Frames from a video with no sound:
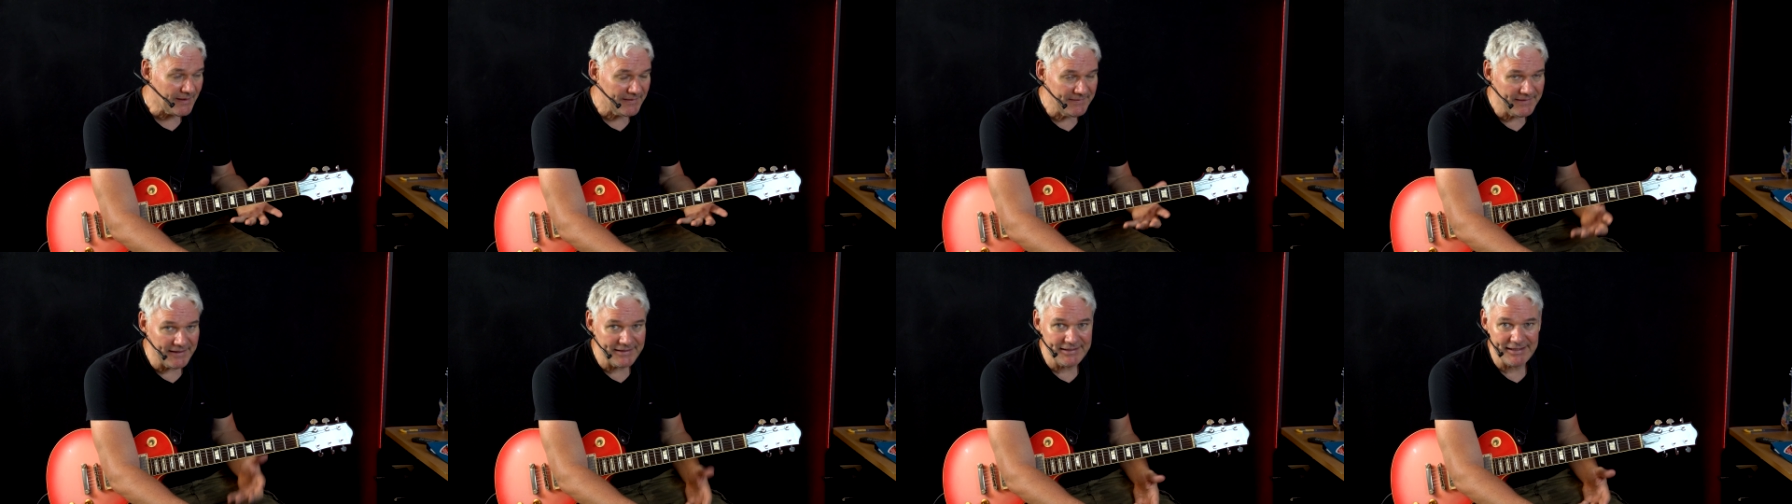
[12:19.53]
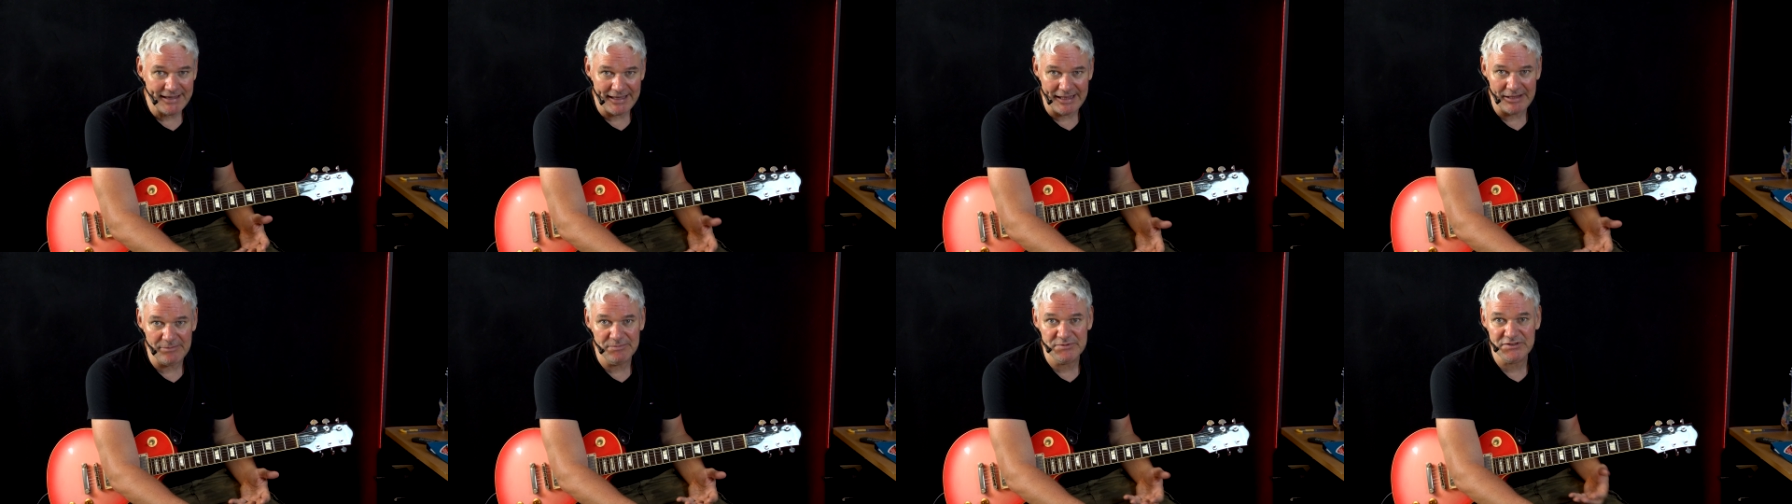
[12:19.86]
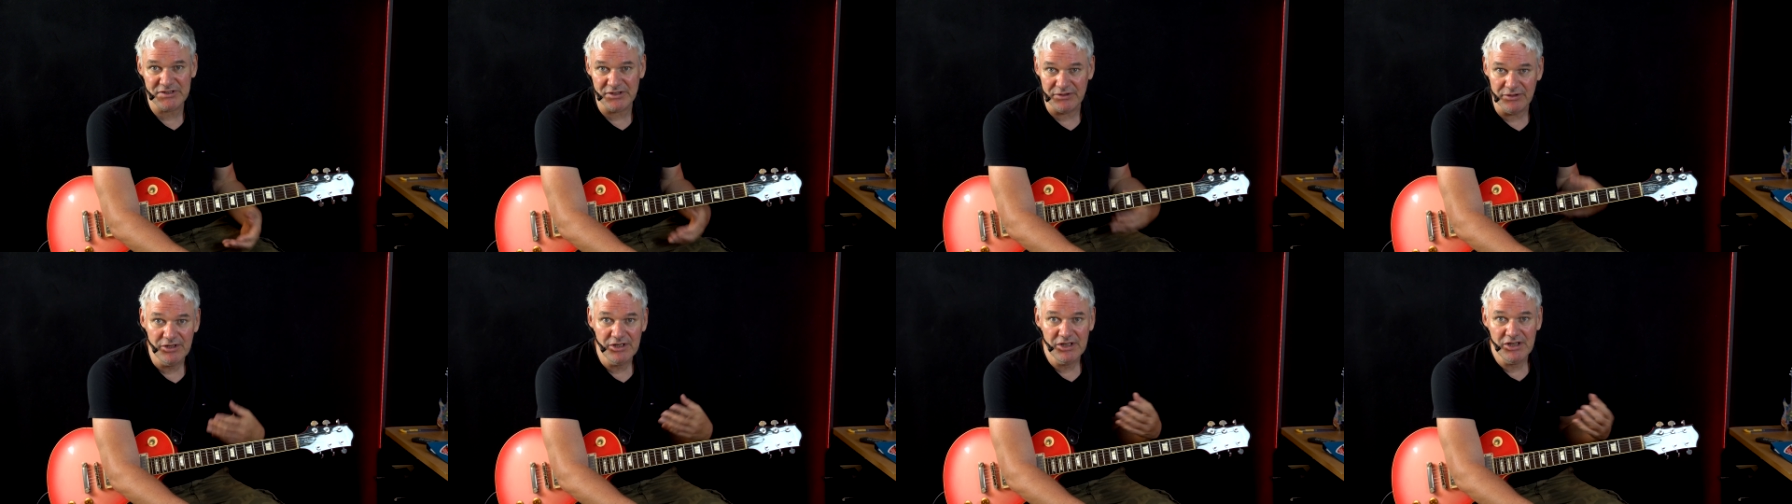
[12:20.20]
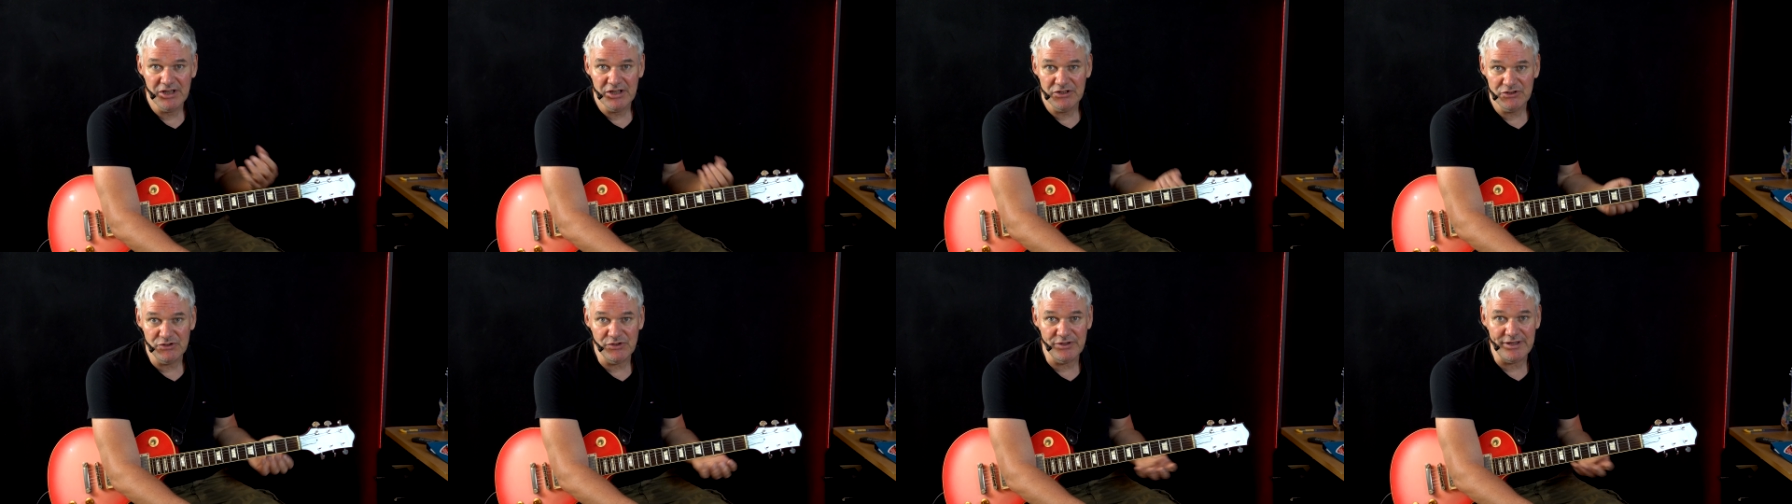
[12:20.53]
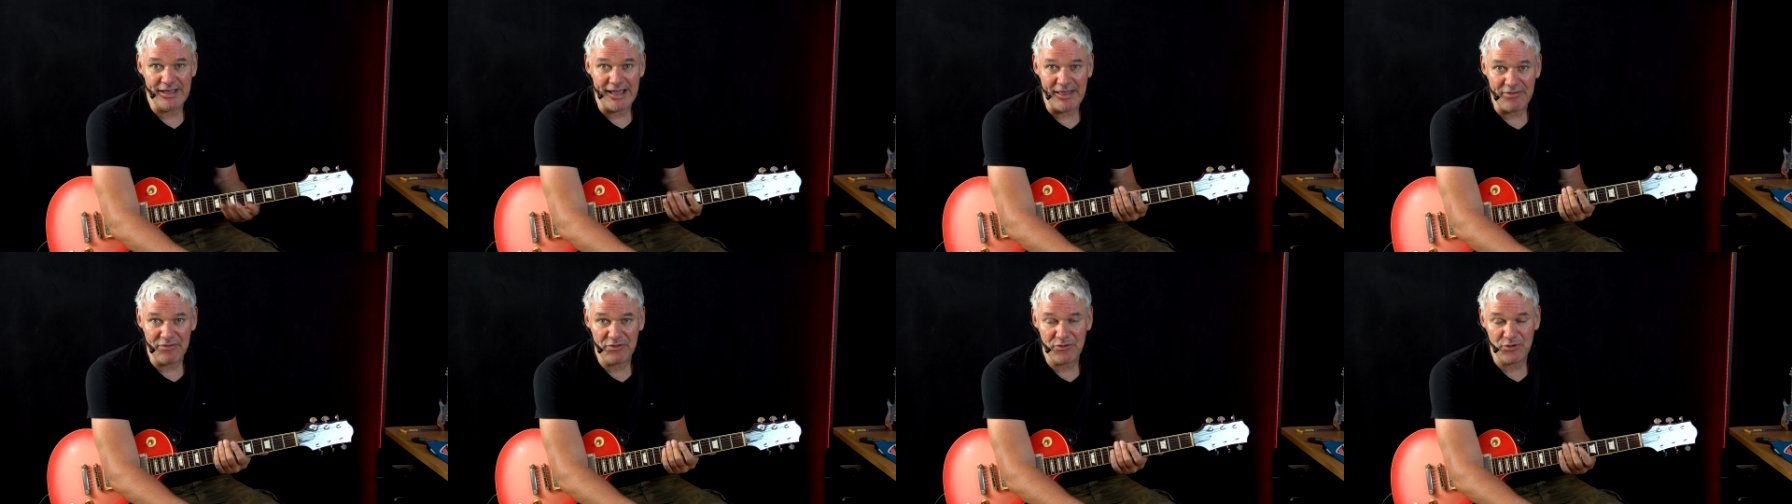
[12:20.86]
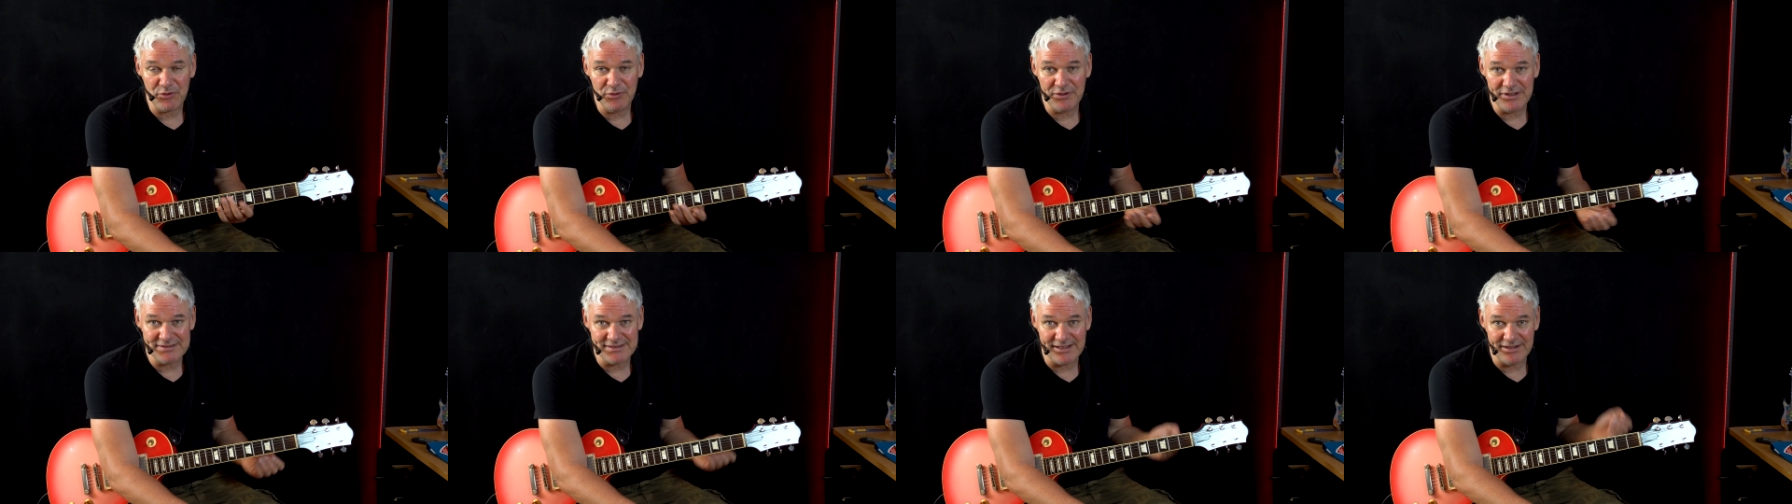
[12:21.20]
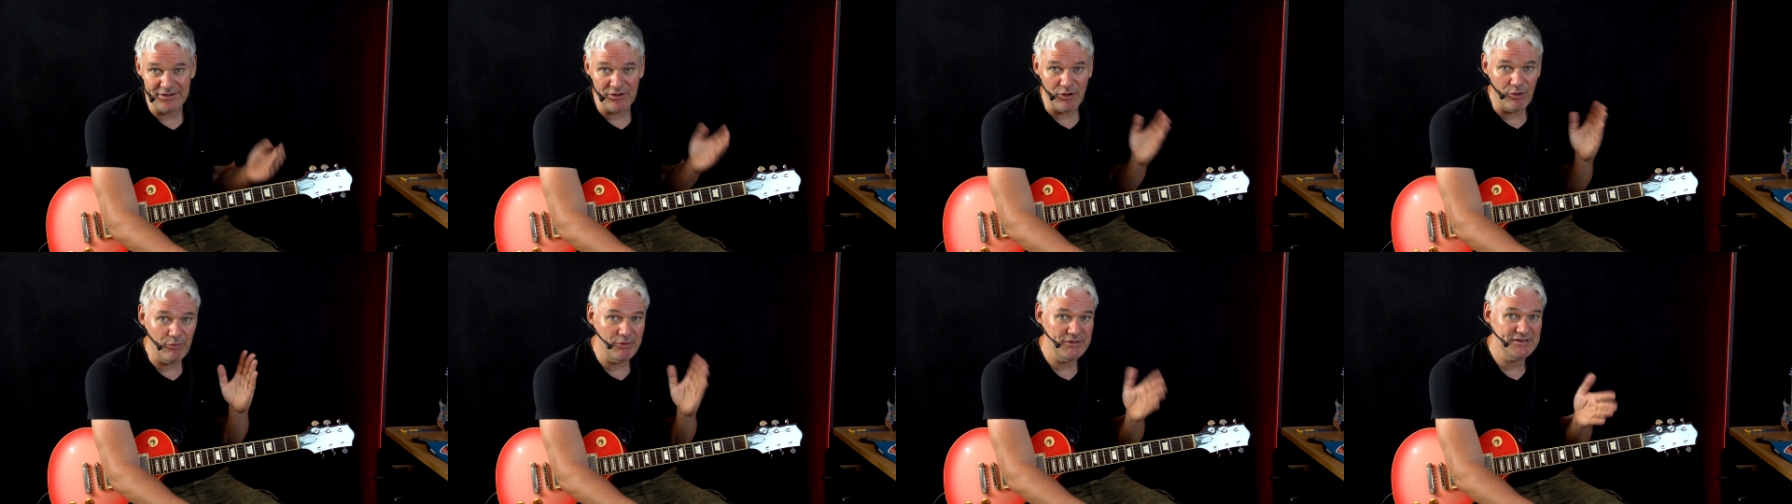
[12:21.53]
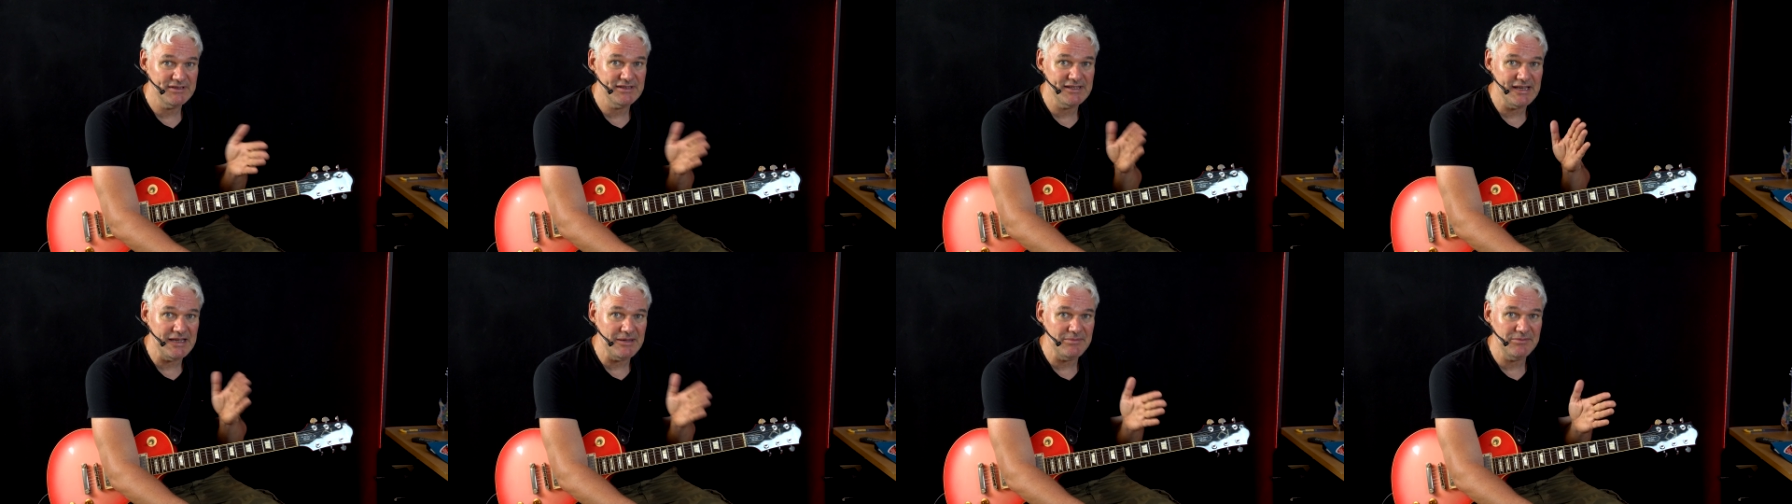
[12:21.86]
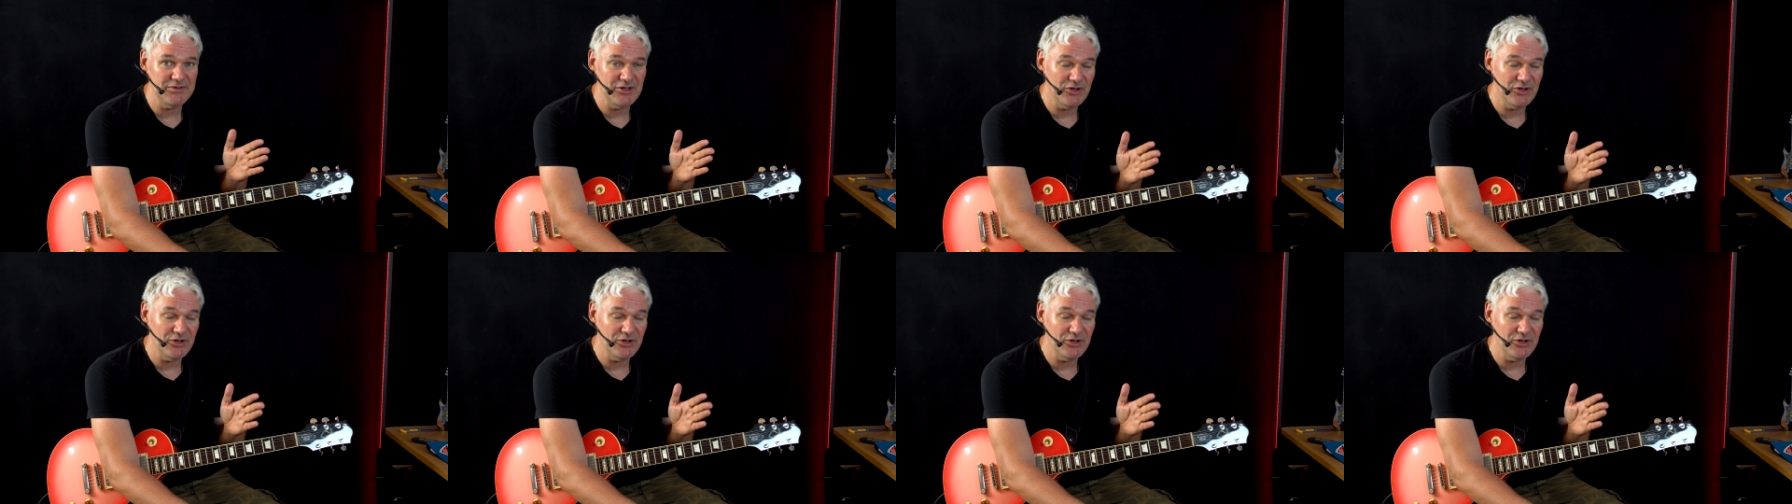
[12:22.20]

that helps you to get through this and always keep